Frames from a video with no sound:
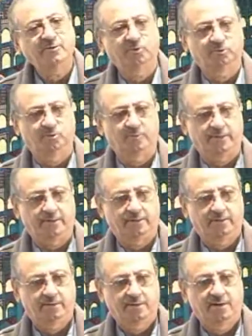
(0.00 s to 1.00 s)
kutubin.
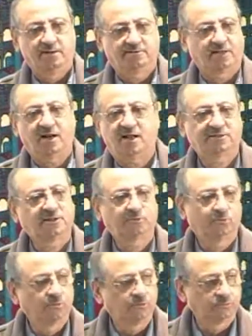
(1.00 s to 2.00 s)

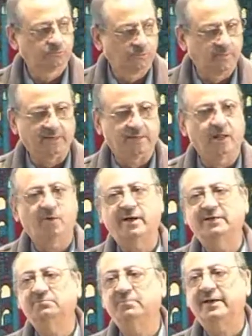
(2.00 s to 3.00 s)
Salasatu kutubin. Now
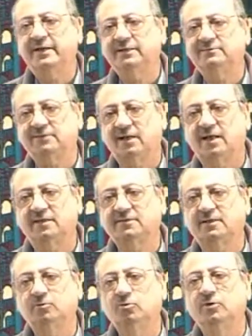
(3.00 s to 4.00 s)
I make it
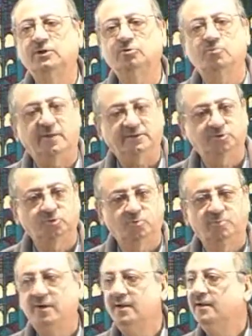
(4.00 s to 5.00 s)
salasatu into
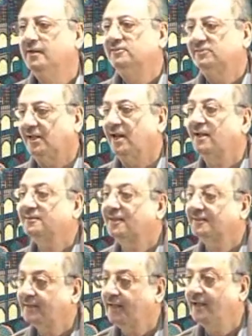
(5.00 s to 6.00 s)
mansub.
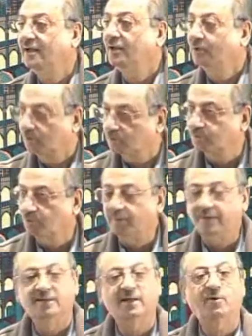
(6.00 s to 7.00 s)
Salasata
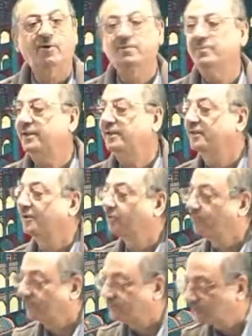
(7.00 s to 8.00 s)
kutubin. Now I make it
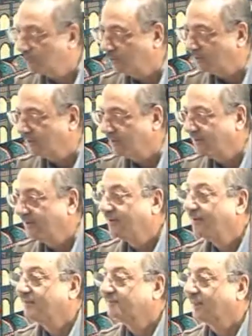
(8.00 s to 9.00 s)
into majroor.
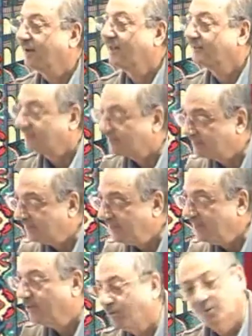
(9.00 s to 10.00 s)

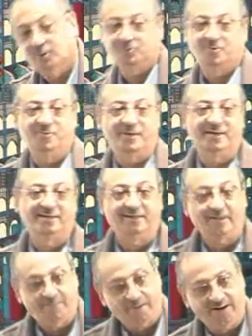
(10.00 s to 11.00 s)
Salasati kutubin.
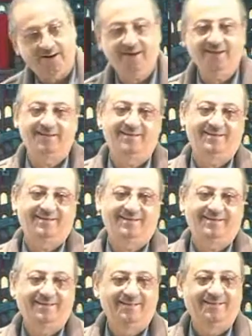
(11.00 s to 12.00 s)
Depending.
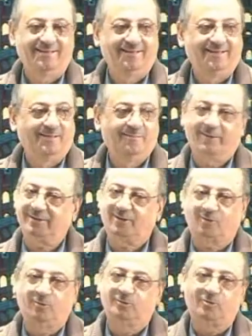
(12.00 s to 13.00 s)
But
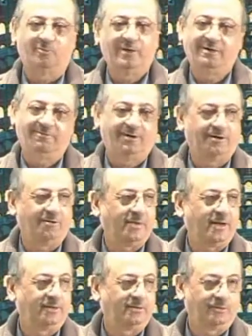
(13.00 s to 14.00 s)
the kutubin will
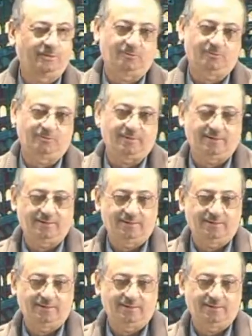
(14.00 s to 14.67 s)
remain kutubin.